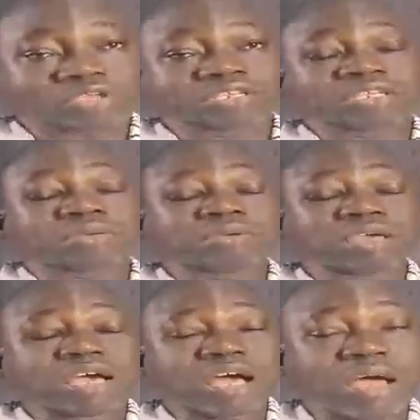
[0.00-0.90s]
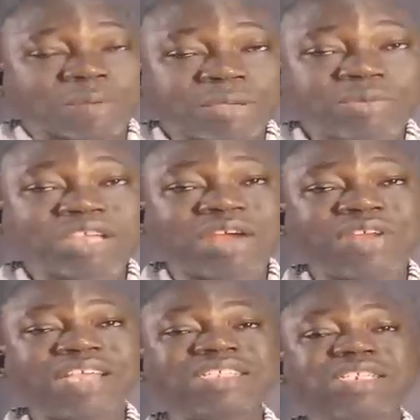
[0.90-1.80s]
when the people that
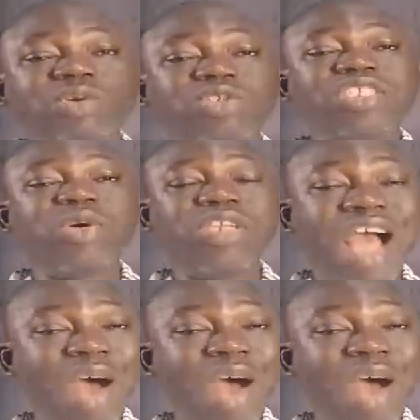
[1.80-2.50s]
rent the hostel or the